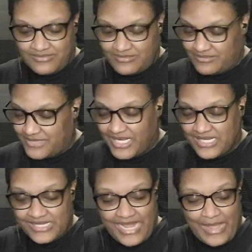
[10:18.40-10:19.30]
like I
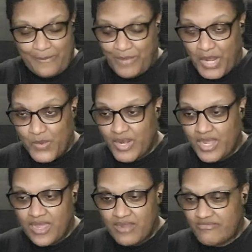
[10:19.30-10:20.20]
said, I am
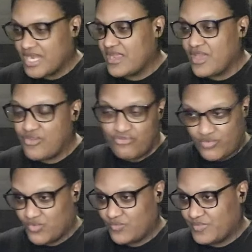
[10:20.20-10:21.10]
powering
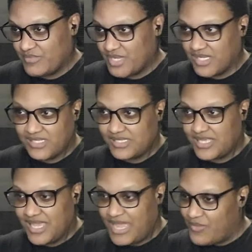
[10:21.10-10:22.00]
through because
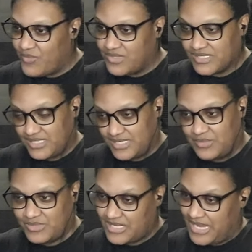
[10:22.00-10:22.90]
I want to see
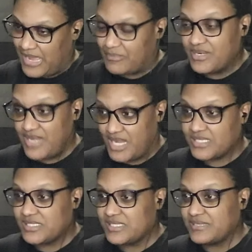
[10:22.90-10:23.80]
what's going to happen
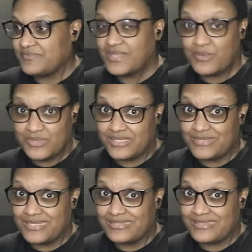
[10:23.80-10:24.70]
next. I want some
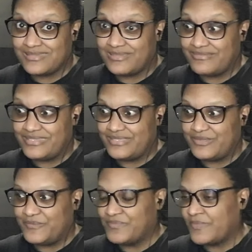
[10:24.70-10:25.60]
answers. I really
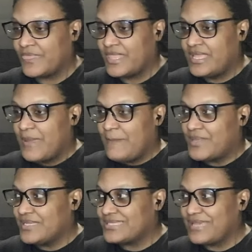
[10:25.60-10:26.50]
do.
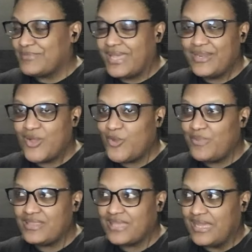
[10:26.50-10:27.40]
Plus, I'm kind of
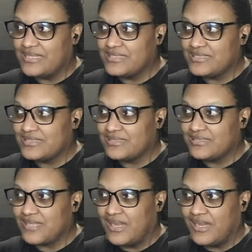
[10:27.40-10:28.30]
hoping that
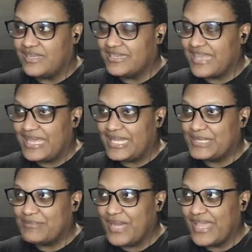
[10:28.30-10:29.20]
Tharn and
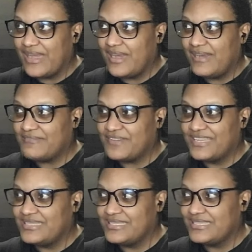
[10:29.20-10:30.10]
Paya
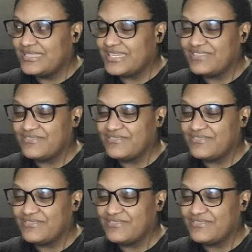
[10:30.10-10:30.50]
finally kind of